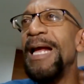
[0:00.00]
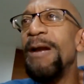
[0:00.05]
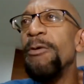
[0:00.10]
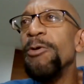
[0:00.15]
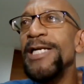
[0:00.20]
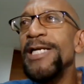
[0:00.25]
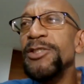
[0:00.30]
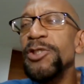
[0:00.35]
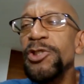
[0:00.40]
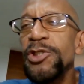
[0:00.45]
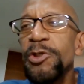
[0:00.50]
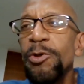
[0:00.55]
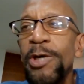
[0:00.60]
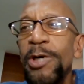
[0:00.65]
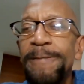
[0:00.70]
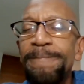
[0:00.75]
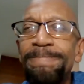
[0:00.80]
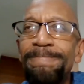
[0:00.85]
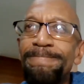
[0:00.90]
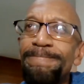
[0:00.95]
I wrote it as a
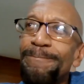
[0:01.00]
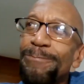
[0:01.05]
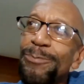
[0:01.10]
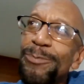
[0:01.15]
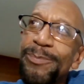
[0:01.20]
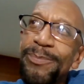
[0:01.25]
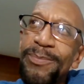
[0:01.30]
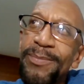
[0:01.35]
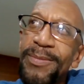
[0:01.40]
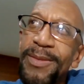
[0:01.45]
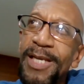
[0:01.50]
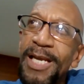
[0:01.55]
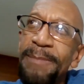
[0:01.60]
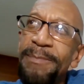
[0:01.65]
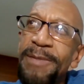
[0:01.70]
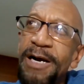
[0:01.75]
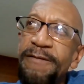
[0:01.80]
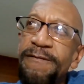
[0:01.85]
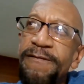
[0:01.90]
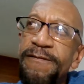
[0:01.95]
short
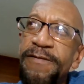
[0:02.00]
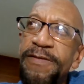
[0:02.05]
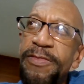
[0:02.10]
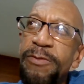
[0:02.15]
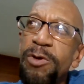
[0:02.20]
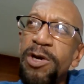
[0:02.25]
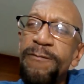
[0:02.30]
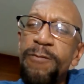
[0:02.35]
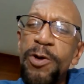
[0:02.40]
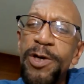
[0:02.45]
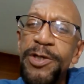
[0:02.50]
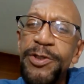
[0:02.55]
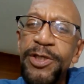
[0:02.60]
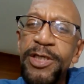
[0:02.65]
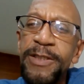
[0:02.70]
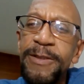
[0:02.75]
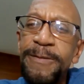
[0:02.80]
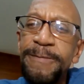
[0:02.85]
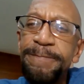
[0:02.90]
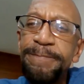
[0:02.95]
about 3-4 years
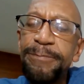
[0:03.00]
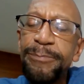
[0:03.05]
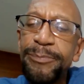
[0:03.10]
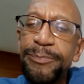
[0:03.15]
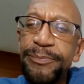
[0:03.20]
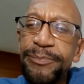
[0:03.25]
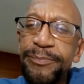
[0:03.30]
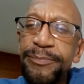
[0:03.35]
ago.